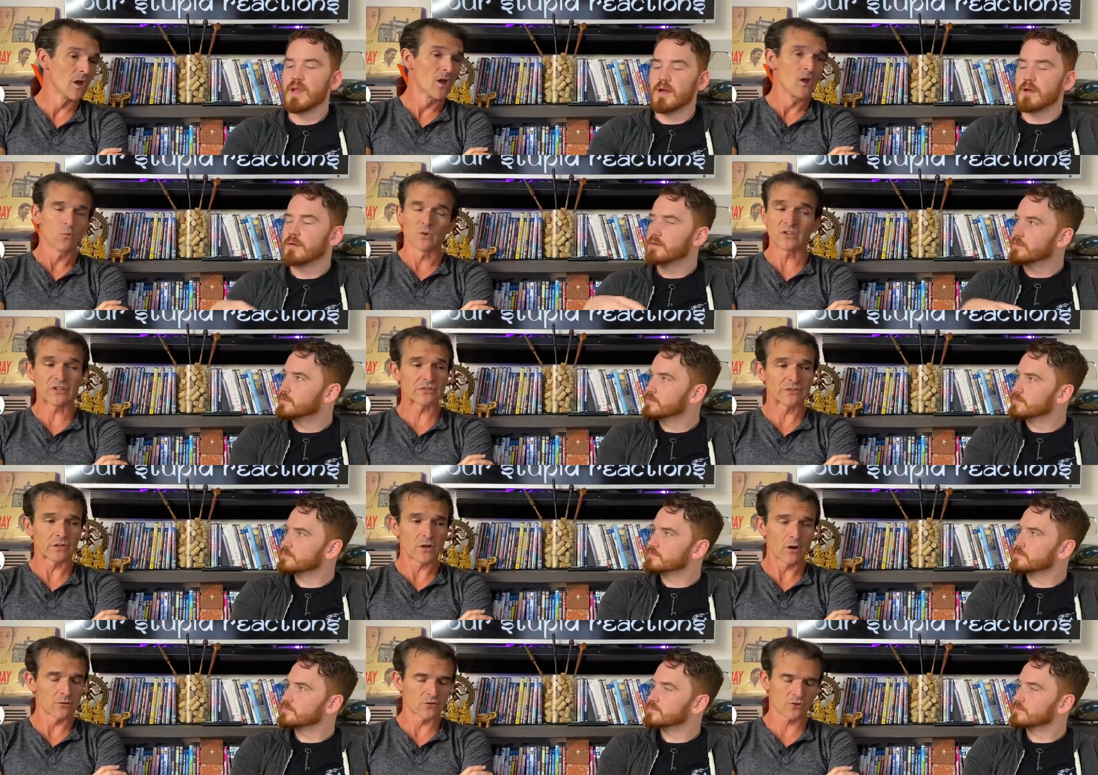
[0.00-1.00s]
Speaker 1: Yeah, which isn't
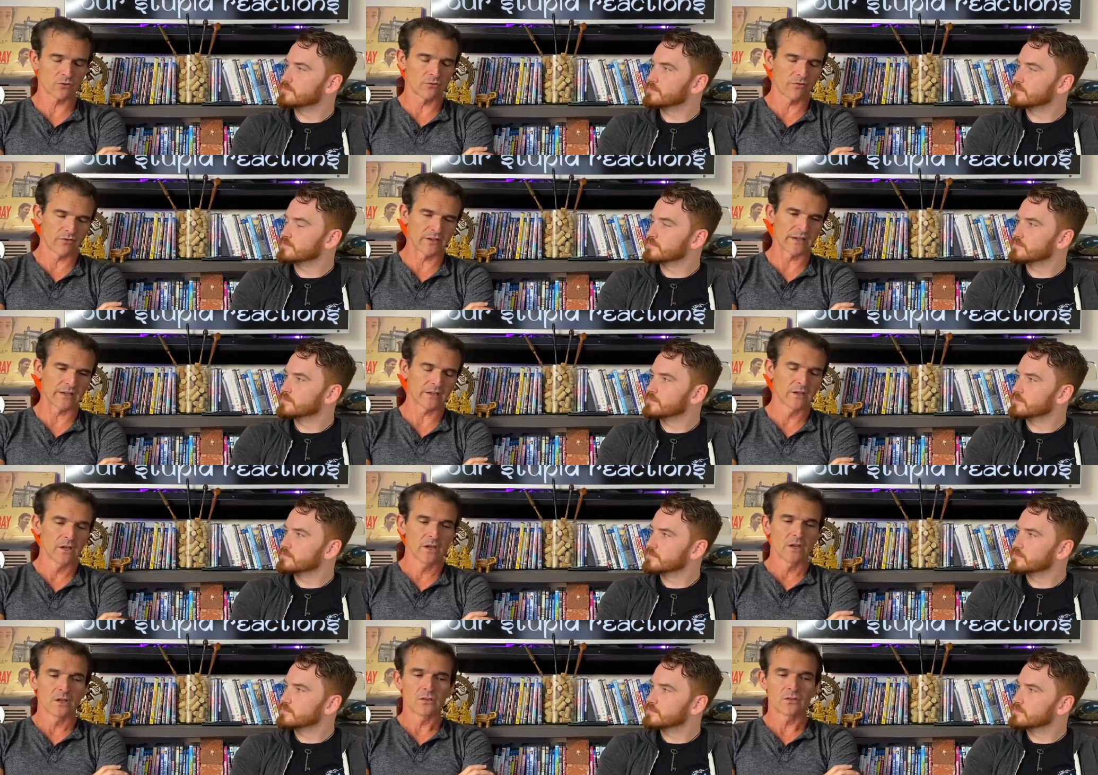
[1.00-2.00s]
a cultural thing
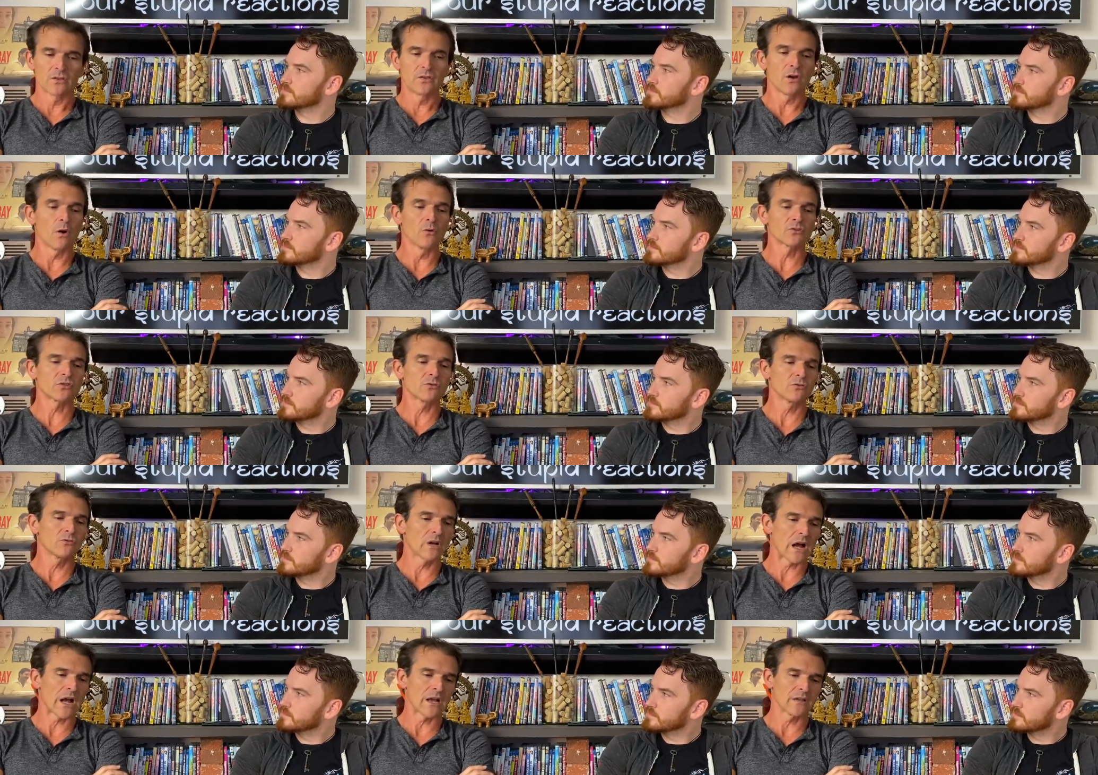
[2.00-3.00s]
those
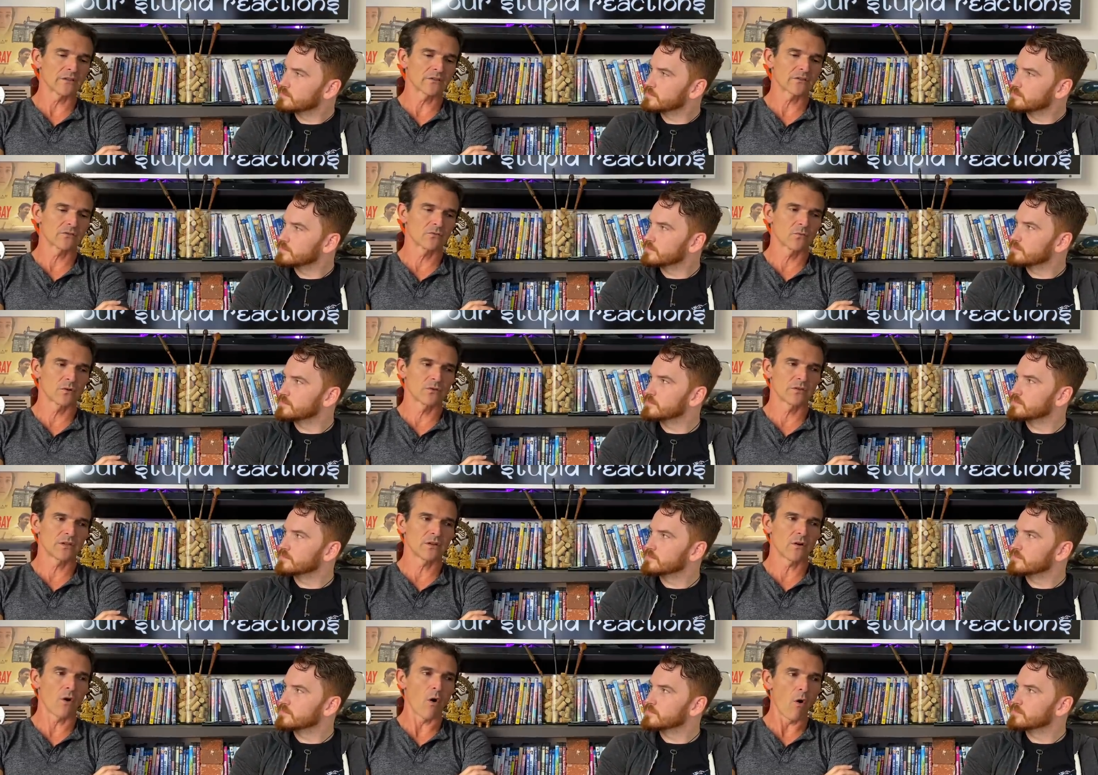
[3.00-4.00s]
two guys were
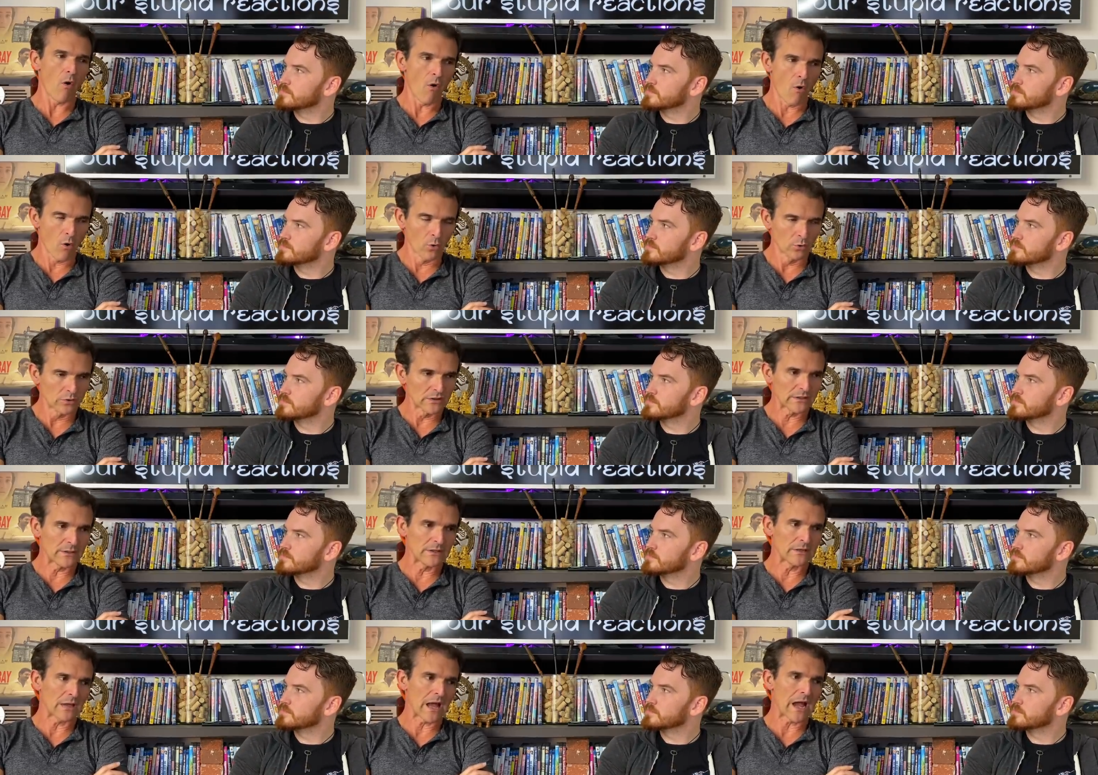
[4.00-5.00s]
the
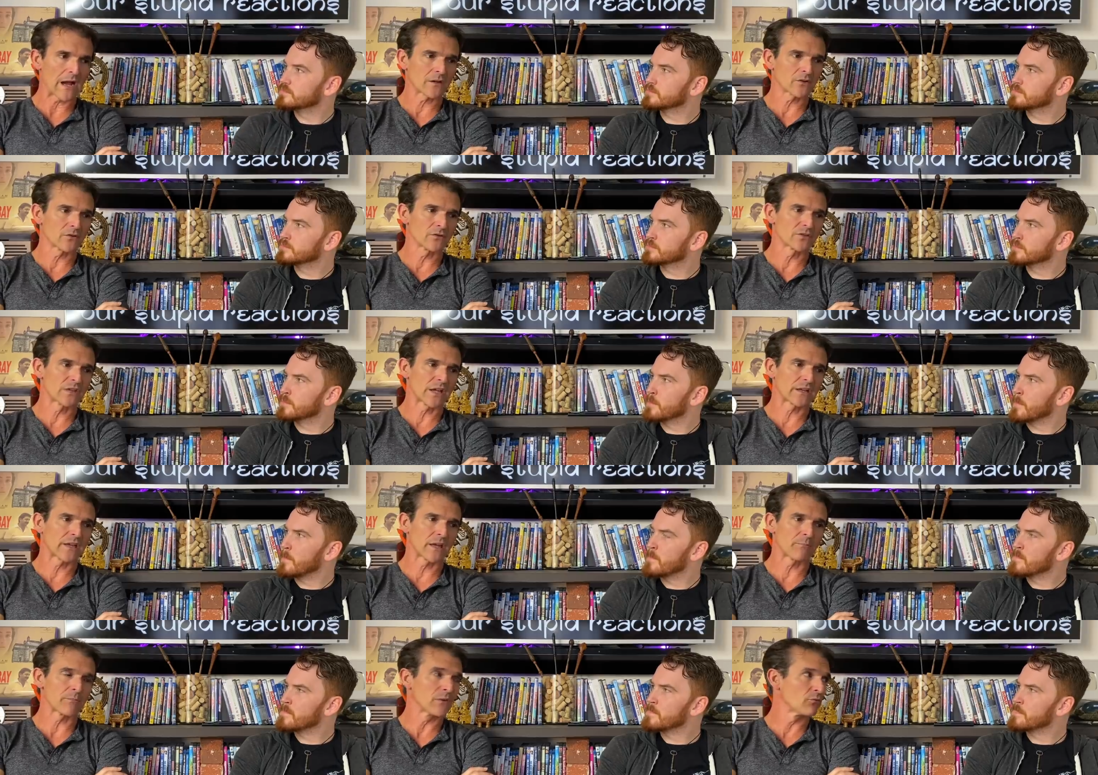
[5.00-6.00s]
only actors
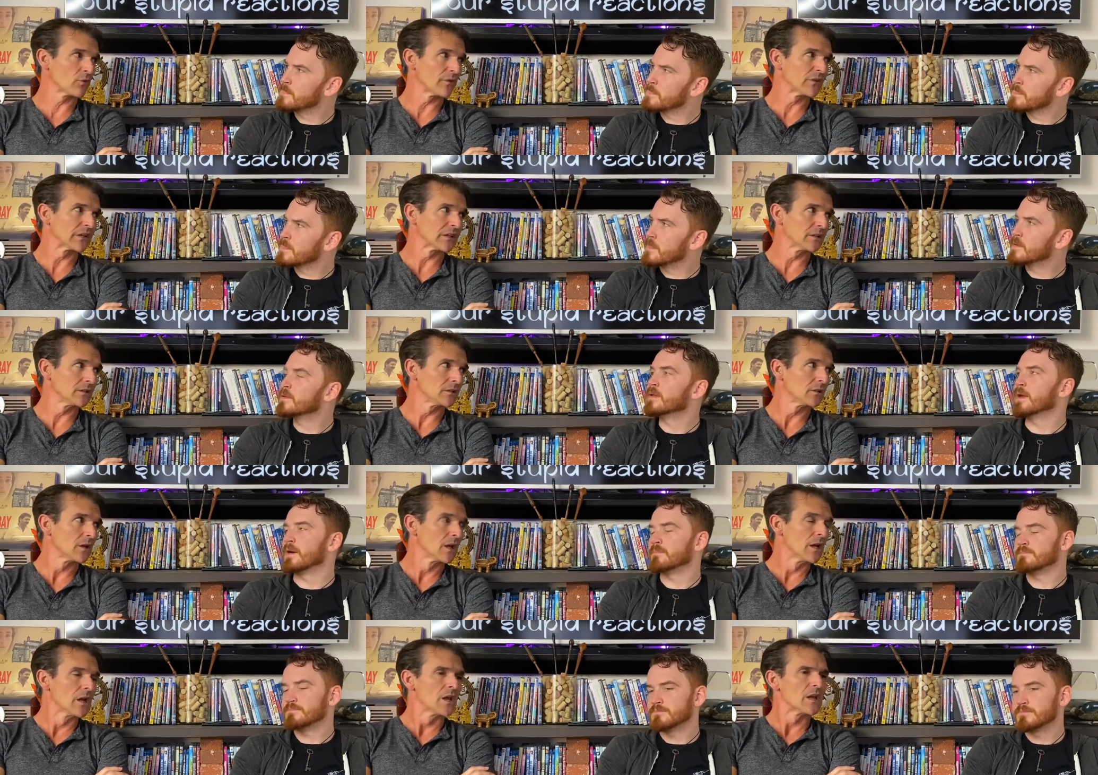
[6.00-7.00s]
that kept me riveted.
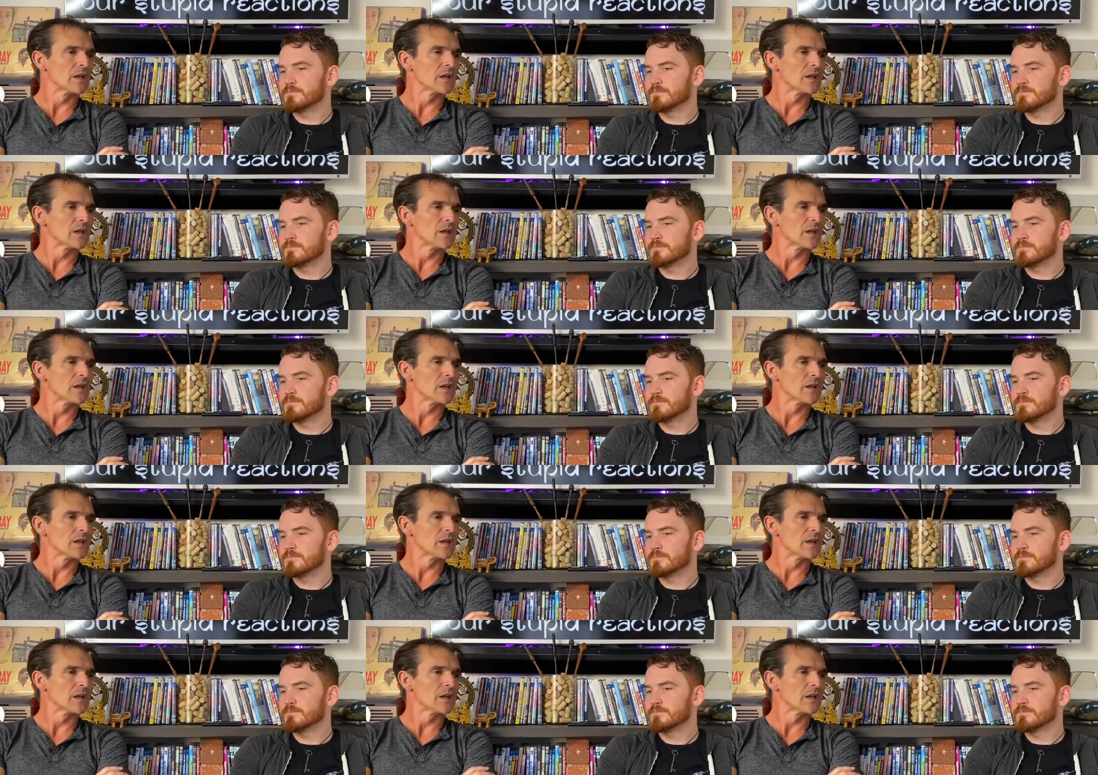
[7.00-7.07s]
Yeah.